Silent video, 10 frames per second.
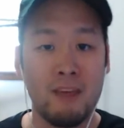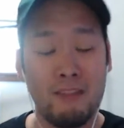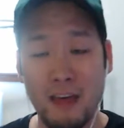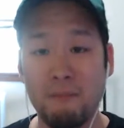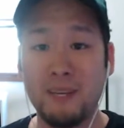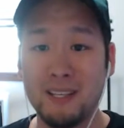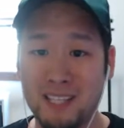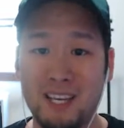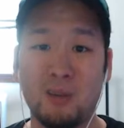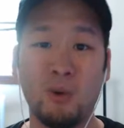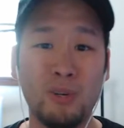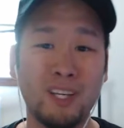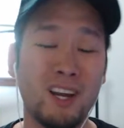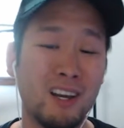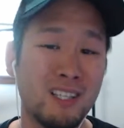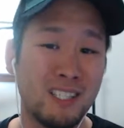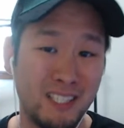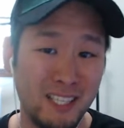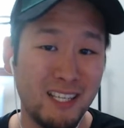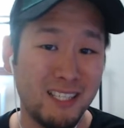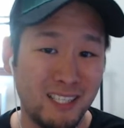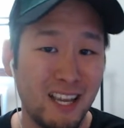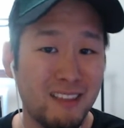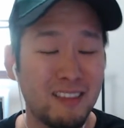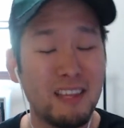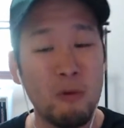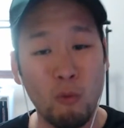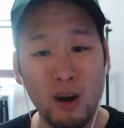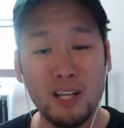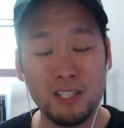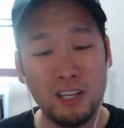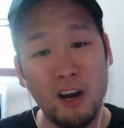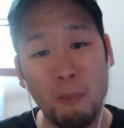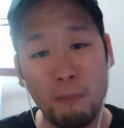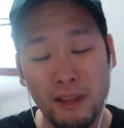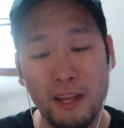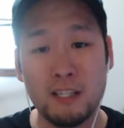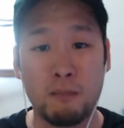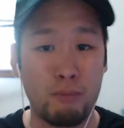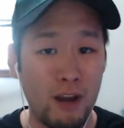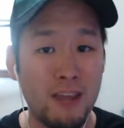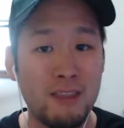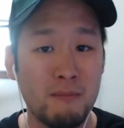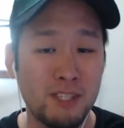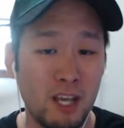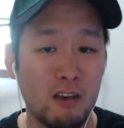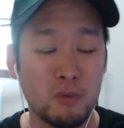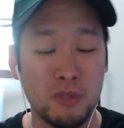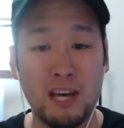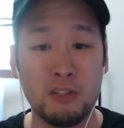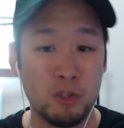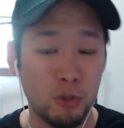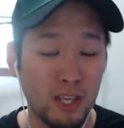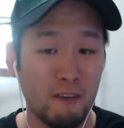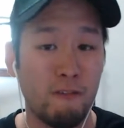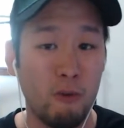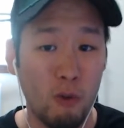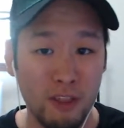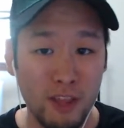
That being said, Golden Guardians did state that they want to help players brand themselves without doing it for